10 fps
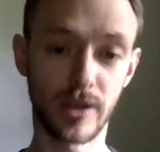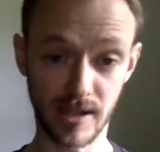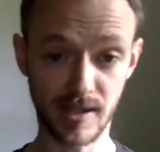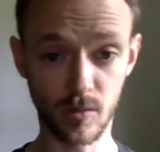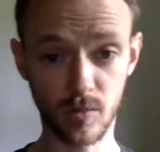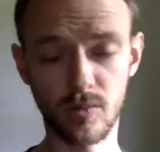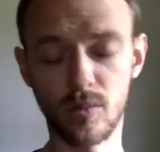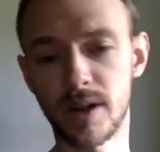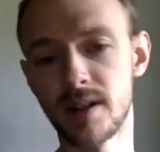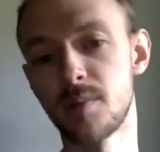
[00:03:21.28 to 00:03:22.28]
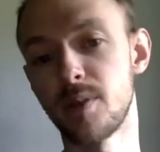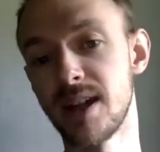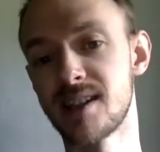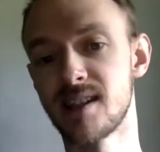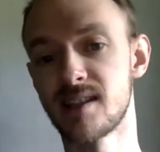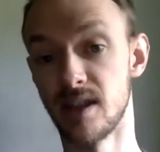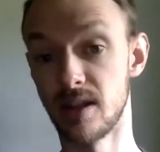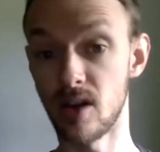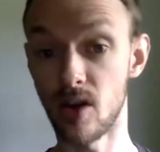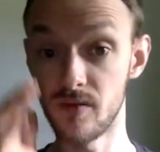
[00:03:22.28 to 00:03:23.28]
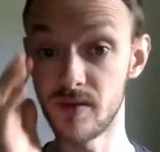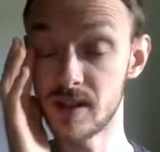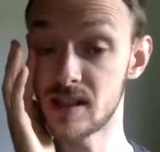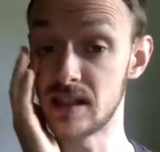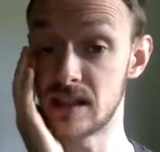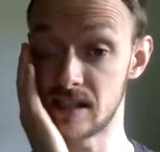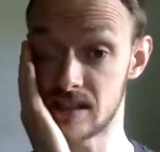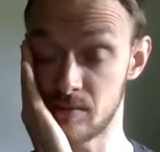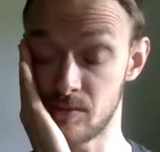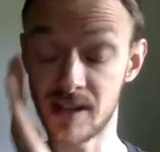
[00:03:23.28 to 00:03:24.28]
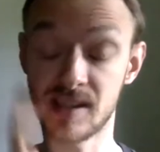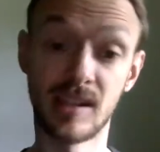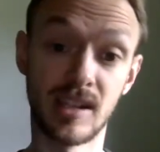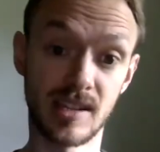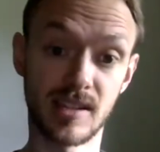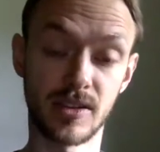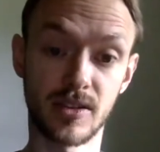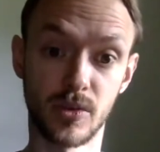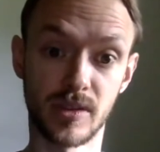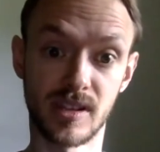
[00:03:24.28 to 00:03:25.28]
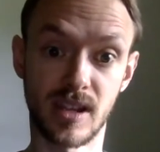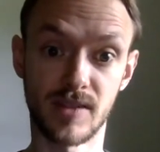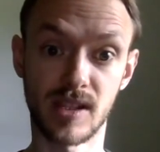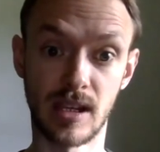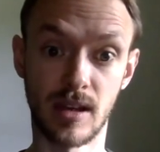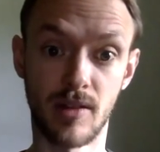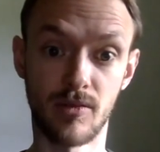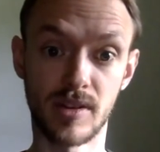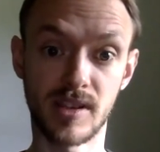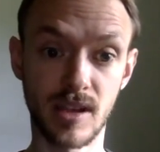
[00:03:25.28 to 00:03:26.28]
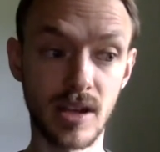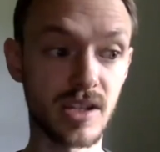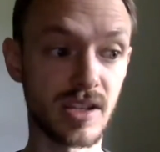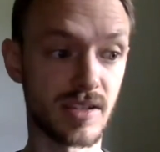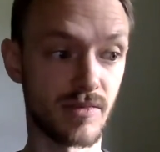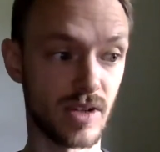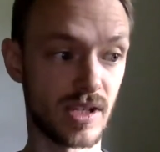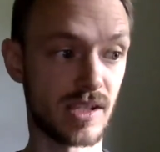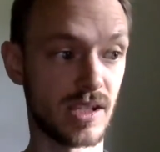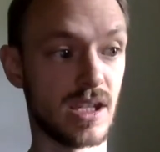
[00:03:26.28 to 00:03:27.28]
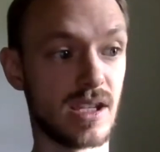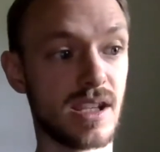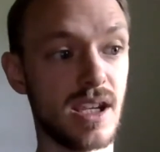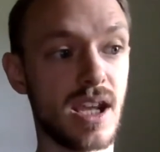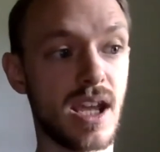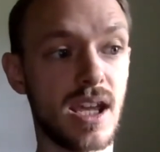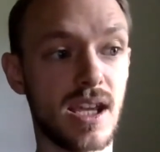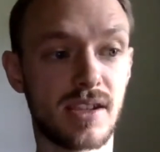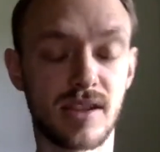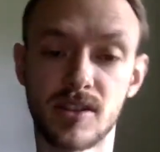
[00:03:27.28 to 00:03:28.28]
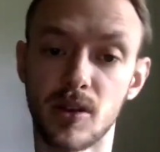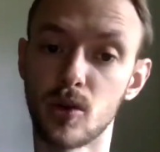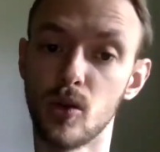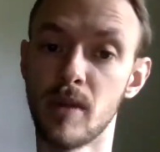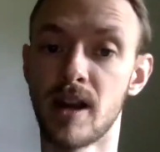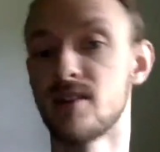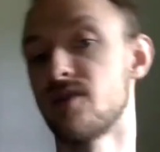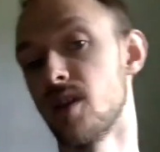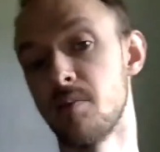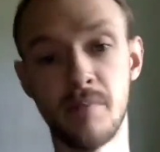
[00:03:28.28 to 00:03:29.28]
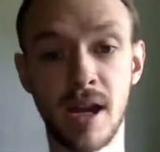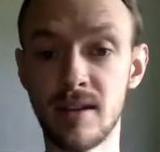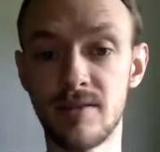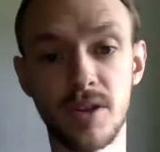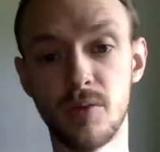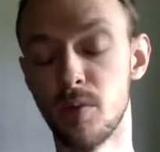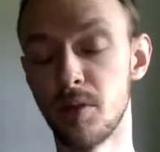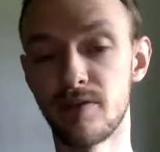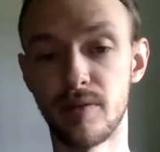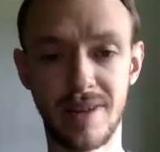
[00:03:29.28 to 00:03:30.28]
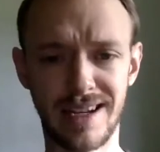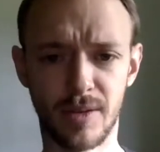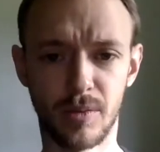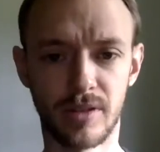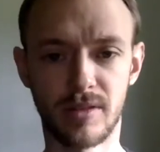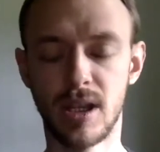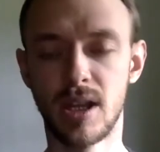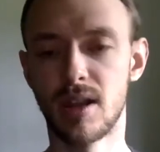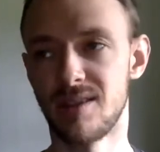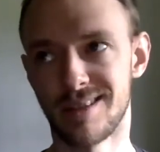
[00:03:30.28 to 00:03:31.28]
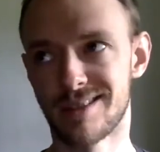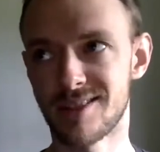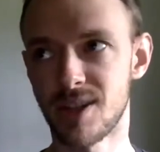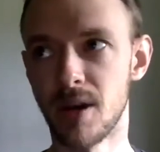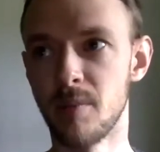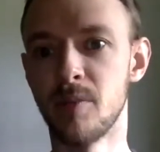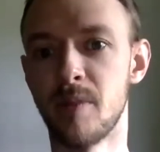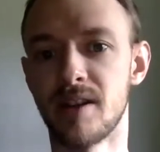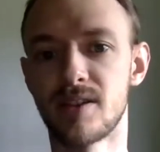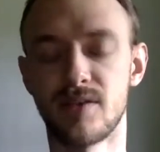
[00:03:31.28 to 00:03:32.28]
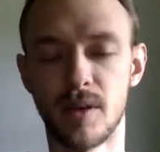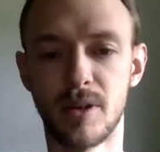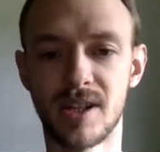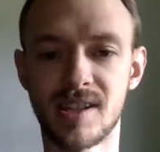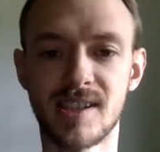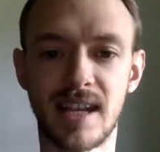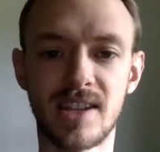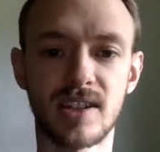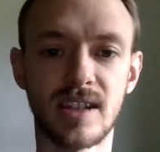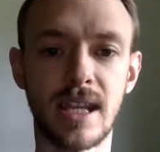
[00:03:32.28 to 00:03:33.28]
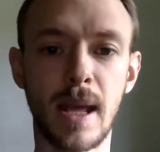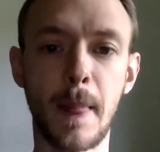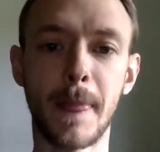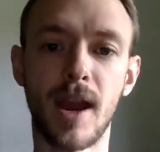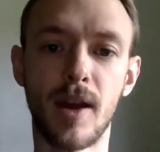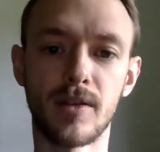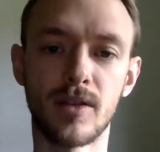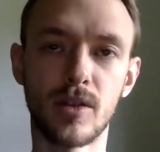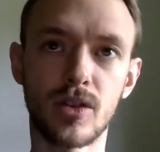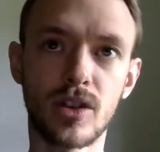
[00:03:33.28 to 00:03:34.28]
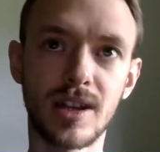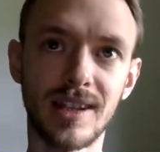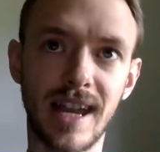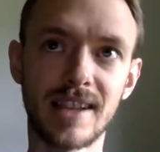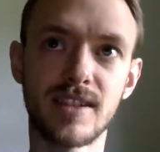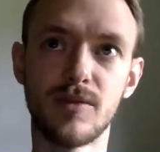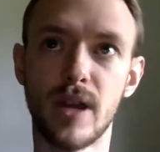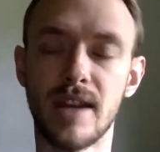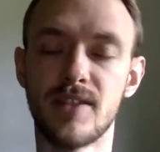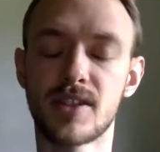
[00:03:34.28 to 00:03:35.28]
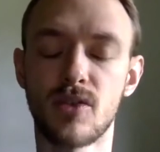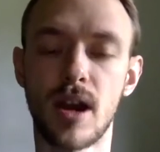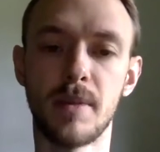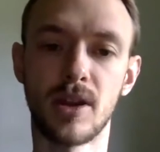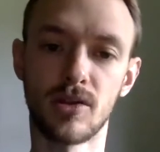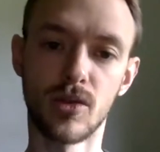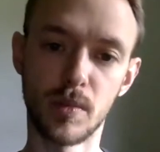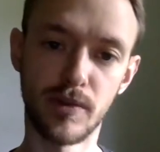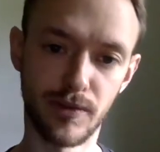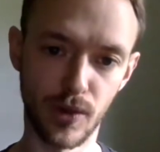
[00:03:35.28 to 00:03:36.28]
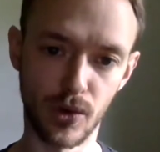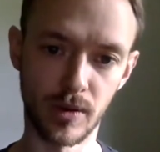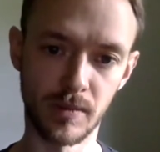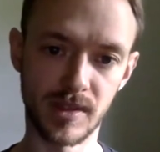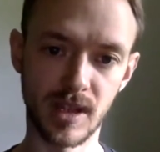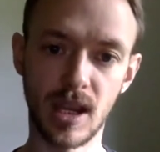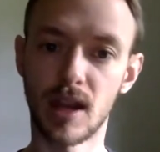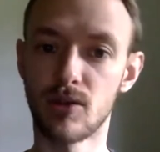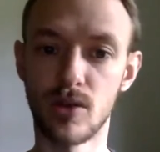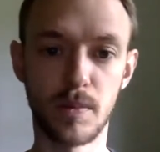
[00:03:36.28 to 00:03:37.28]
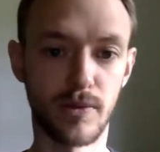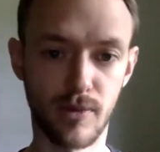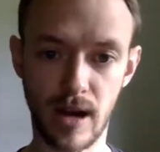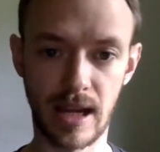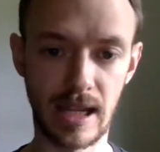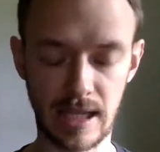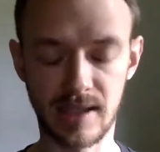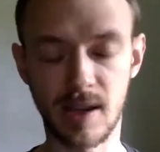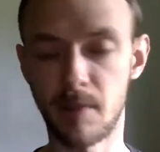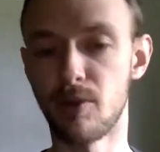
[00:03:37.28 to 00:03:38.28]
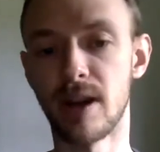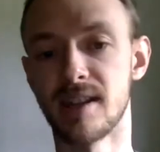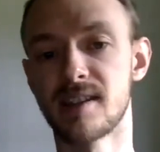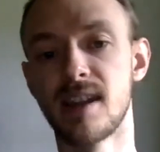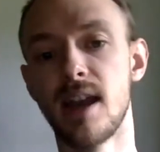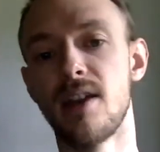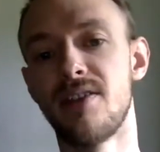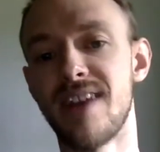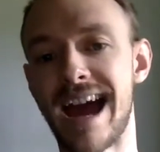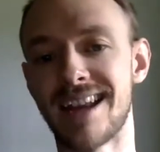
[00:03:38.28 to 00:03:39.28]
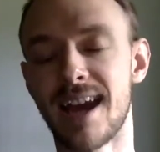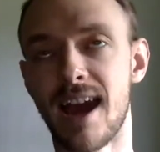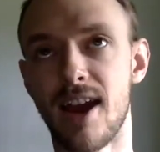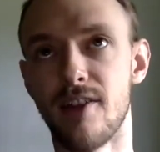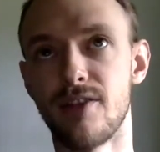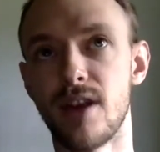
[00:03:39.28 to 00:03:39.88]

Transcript: so one of the places that obviously these masculinist discourses have seen a resurgence in recent years is the so-called manosphere. Many of you will be familiar with the term the manosphere, but it's essentially a collective way of describing a group of forums, a group of subreddits that have